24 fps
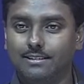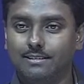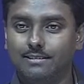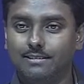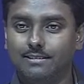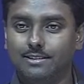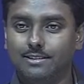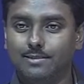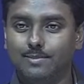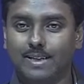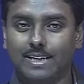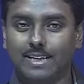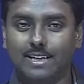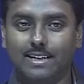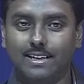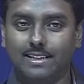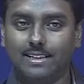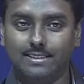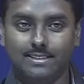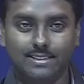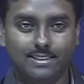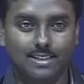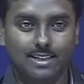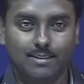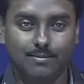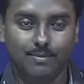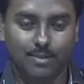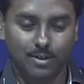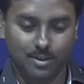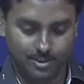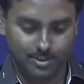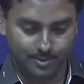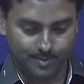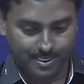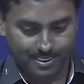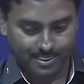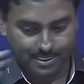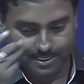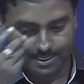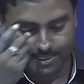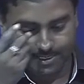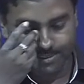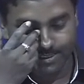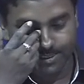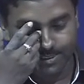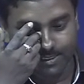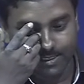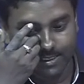spectral density and power spectral
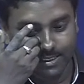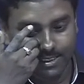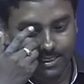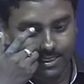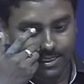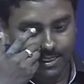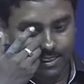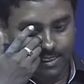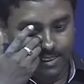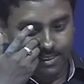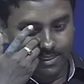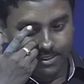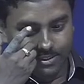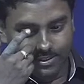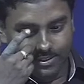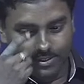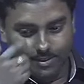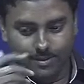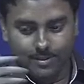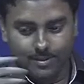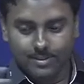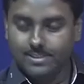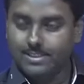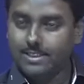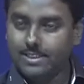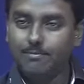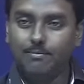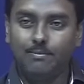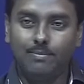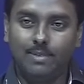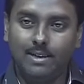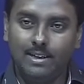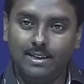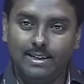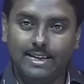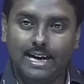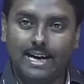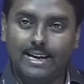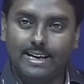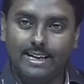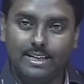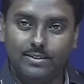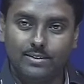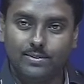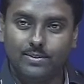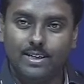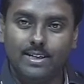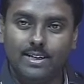density. So, there was a simple
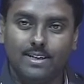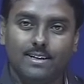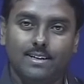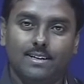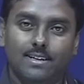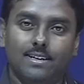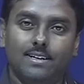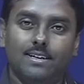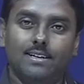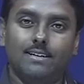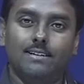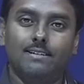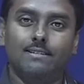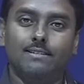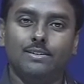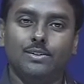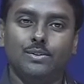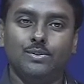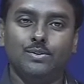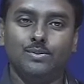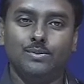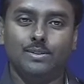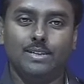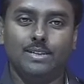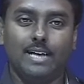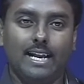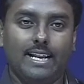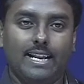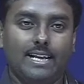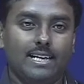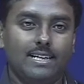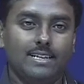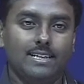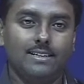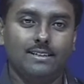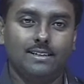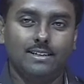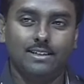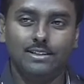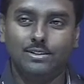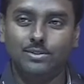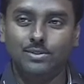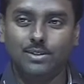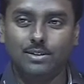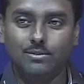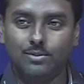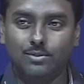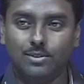direct way, you directly do
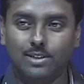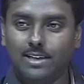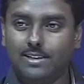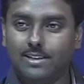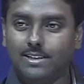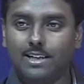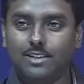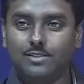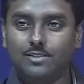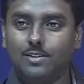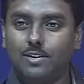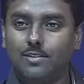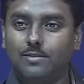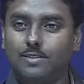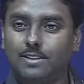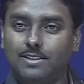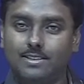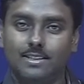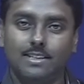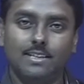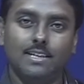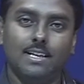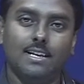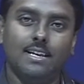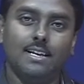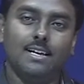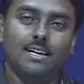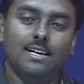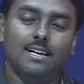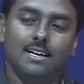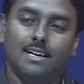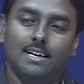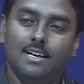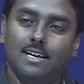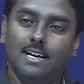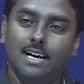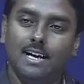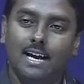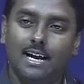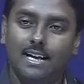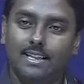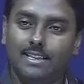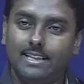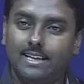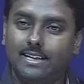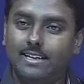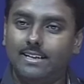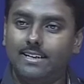the Fourier transform of the signal
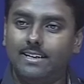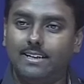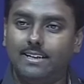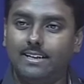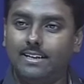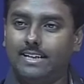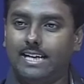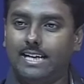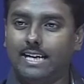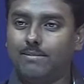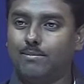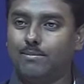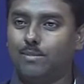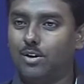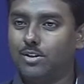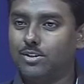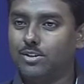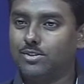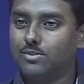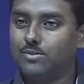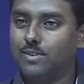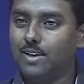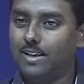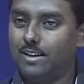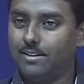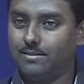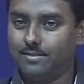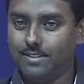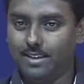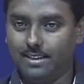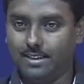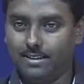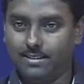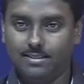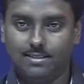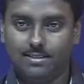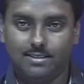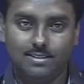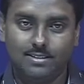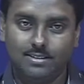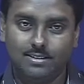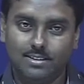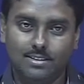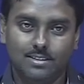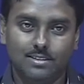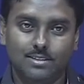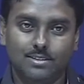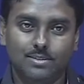and then take mod square of that. Okay.
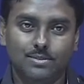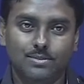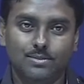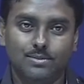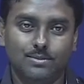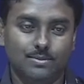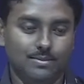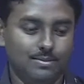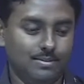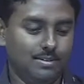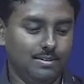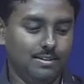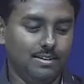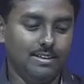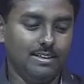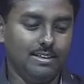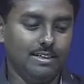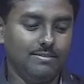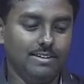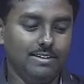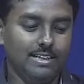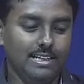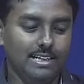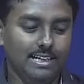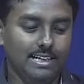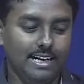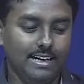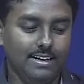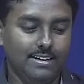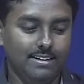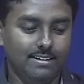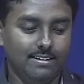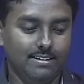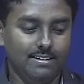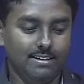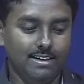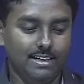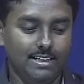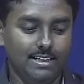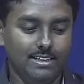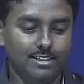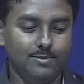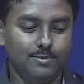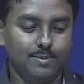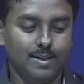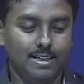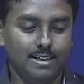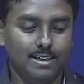You definitely get energy
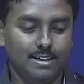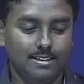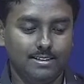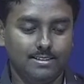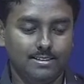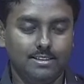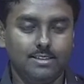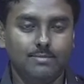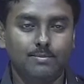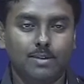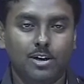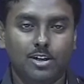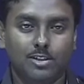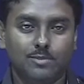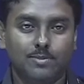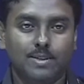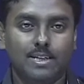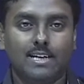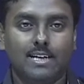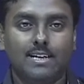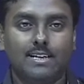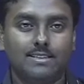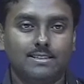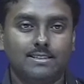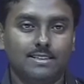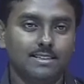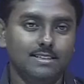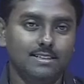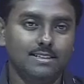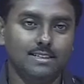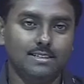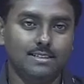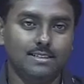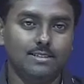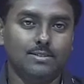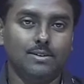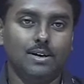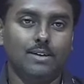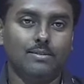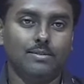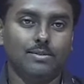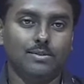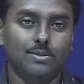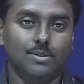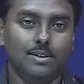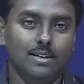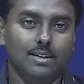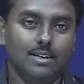spectral density. Power spectral density, just you have to